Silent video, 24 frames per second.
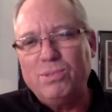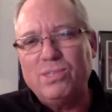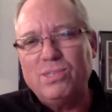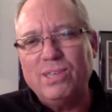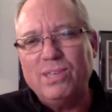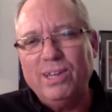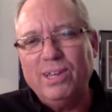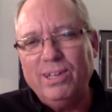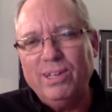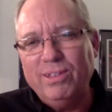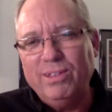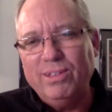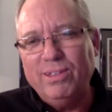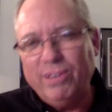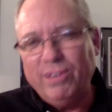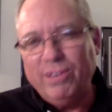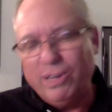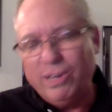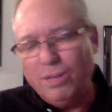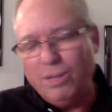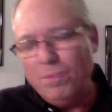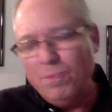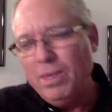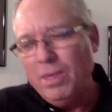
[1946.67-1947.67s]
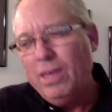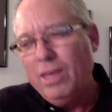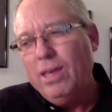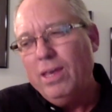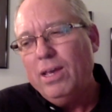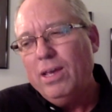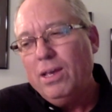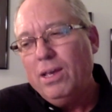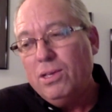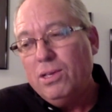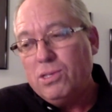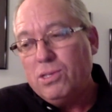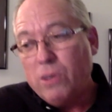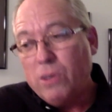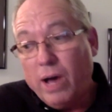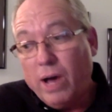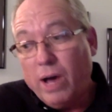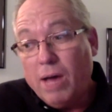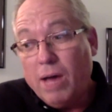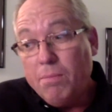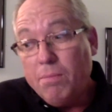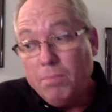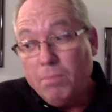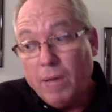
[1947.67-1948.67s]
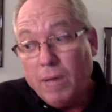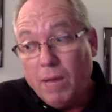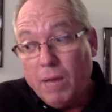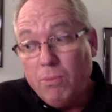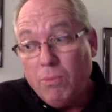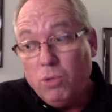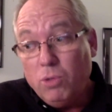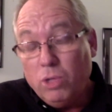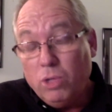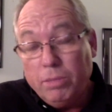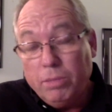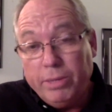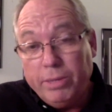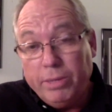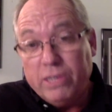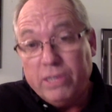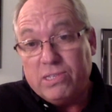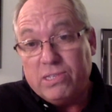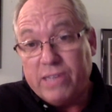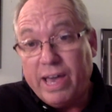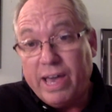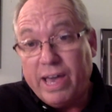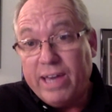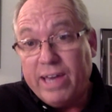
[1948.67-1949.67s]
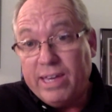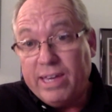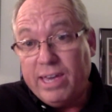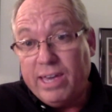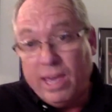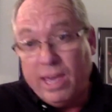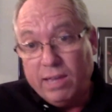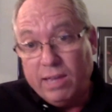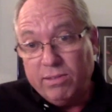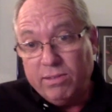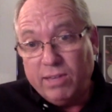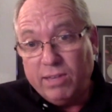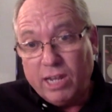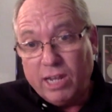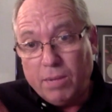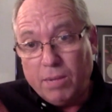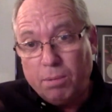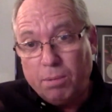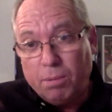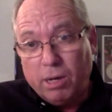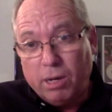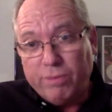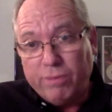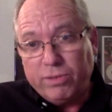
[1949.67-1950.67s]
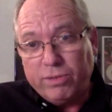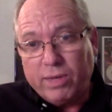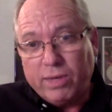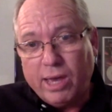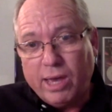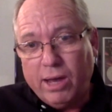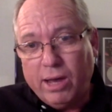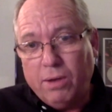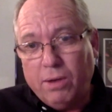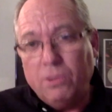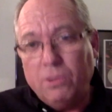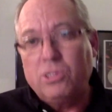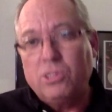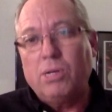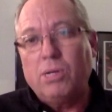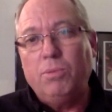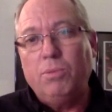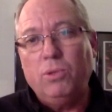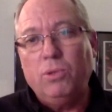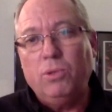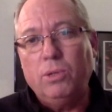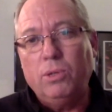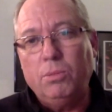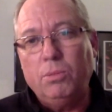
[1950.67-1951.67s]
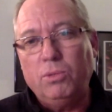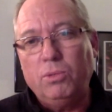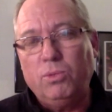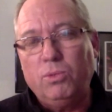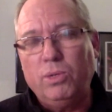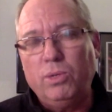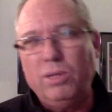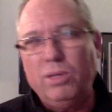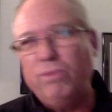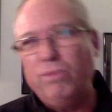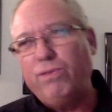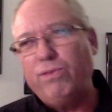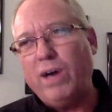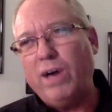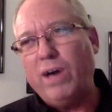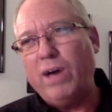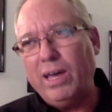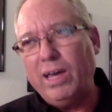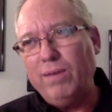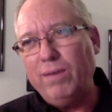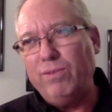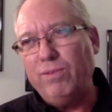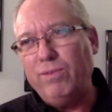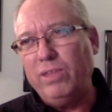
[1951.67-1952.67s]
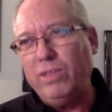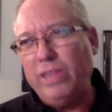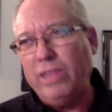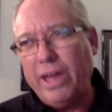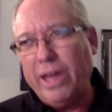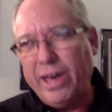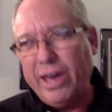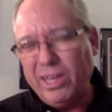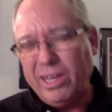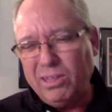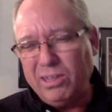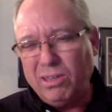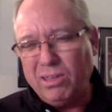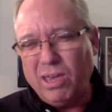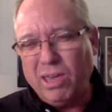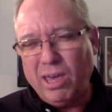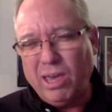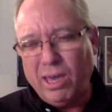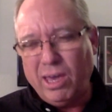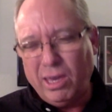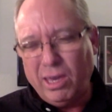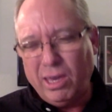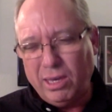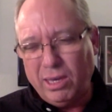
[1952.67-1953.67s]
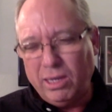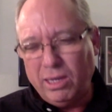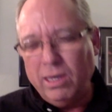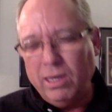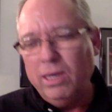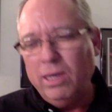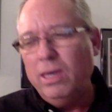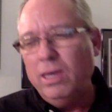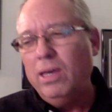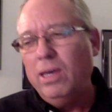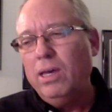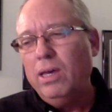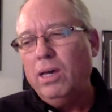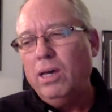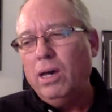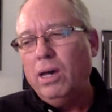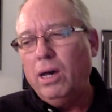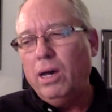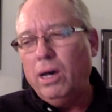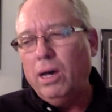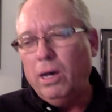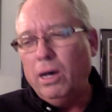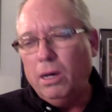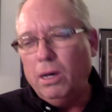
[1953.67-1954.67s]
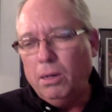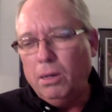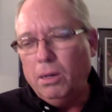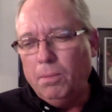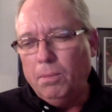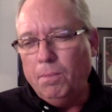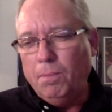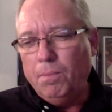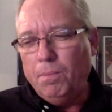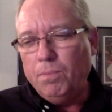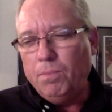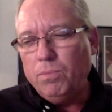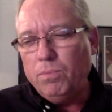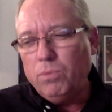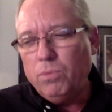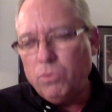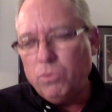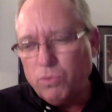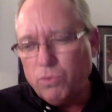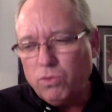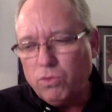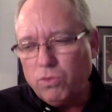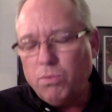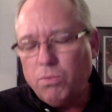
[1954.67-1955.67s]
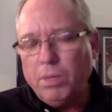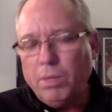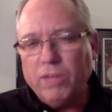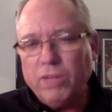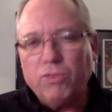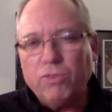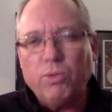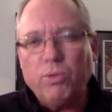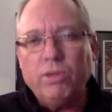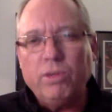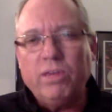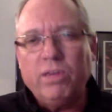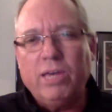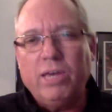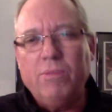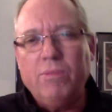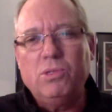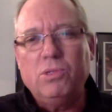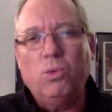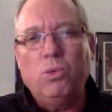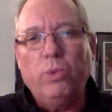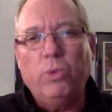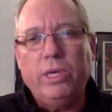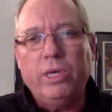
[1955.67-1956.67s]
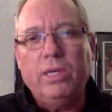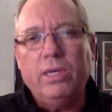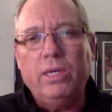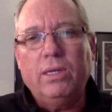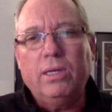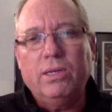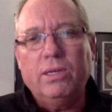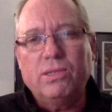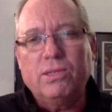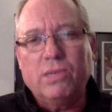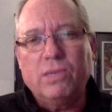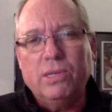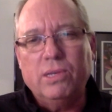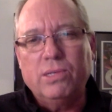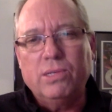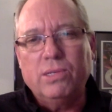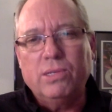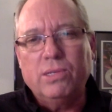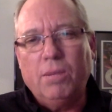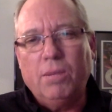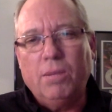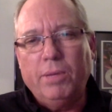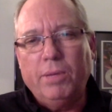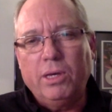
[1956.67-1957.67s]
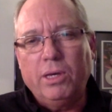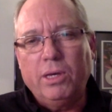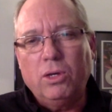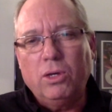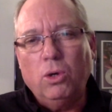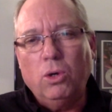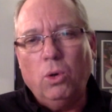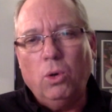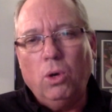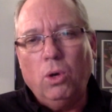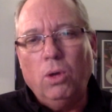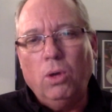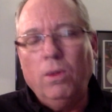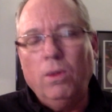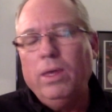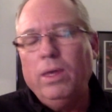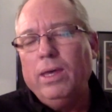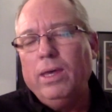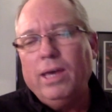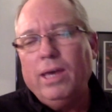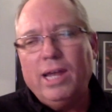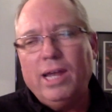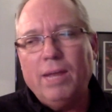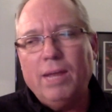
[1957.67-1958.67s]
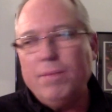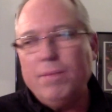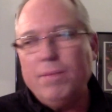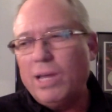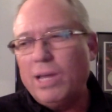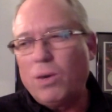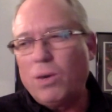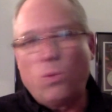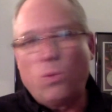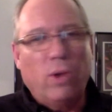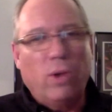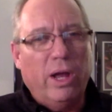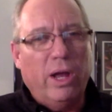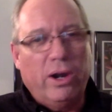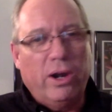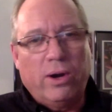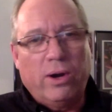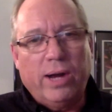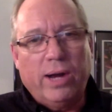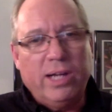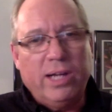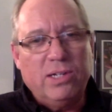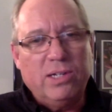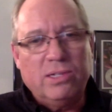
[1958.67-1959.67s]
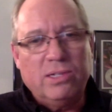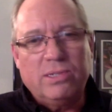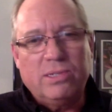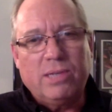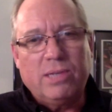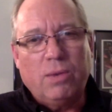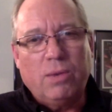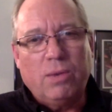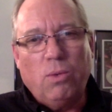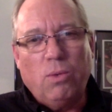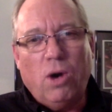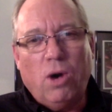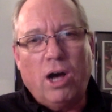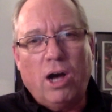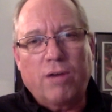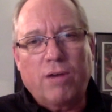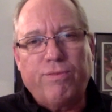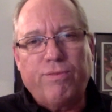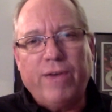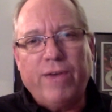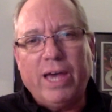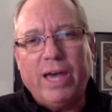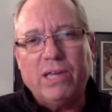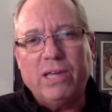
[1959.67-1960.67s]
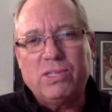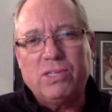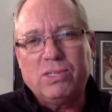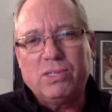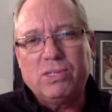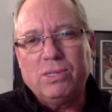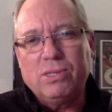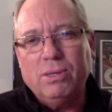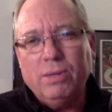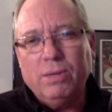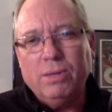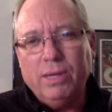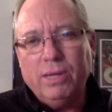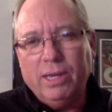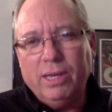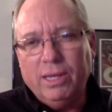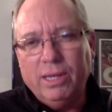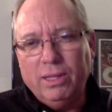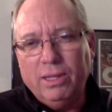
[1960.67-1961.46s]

and so I'm doing the best I can to get up off the couch. I'm doing between 5 and 9K, about 3 times a week is kind of my goal. And I'm not a runner. I walk fast, and